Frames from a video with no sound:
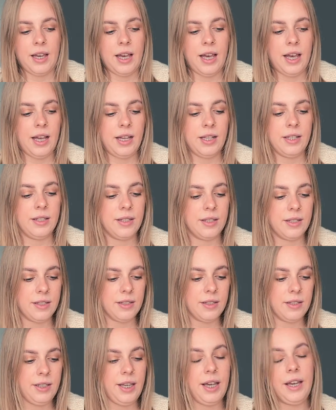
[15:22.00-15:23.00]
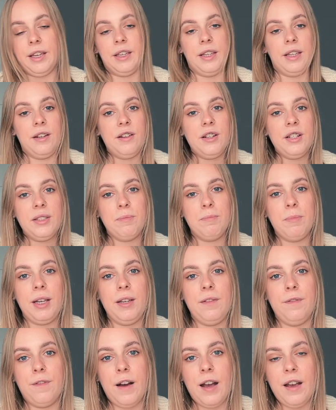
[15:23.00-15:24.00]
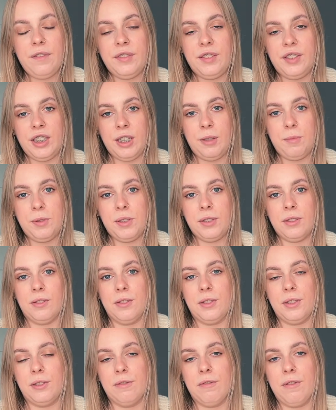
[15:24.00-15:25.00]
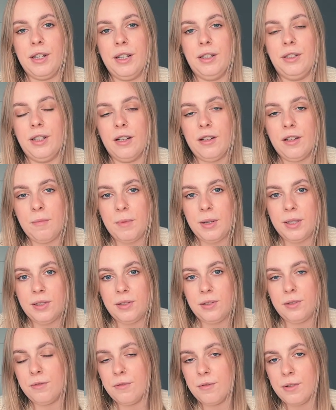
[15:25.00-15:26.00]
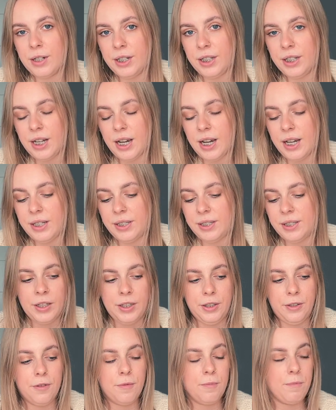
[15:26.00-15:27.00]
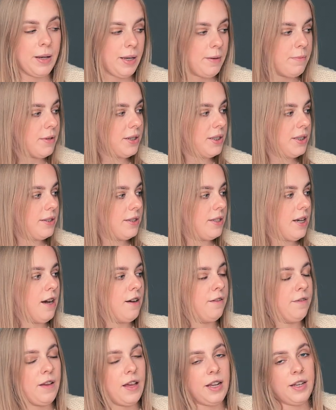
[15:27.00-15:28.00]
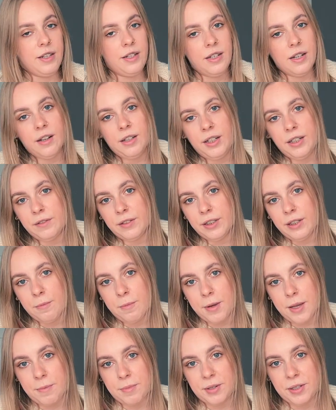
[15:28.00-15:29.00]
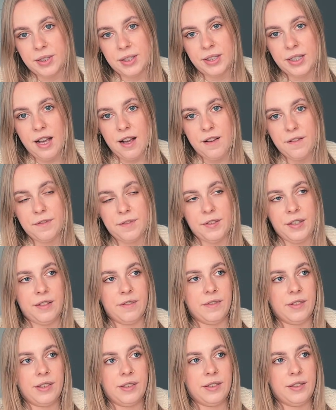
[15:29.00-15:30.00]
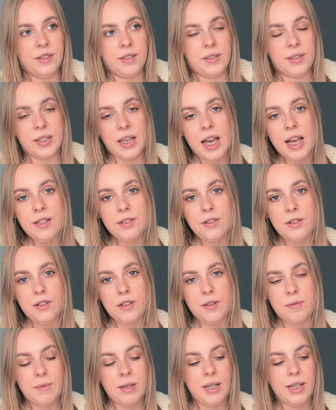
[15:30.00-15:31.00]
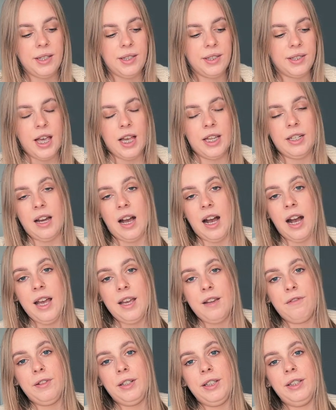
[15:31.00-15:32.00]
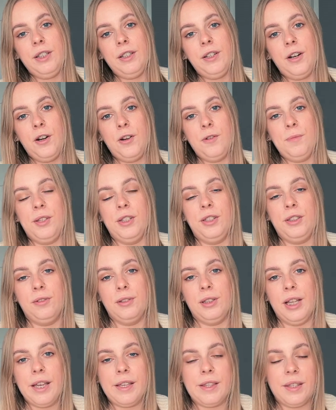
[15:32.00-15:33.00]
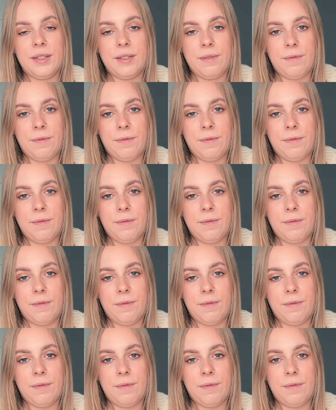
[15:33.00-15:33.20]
And yeah, here's my 5 tips to store your documents, to organize your paper stuff, and not even your paper stuff, even your scanned documents. And I really hope that you like this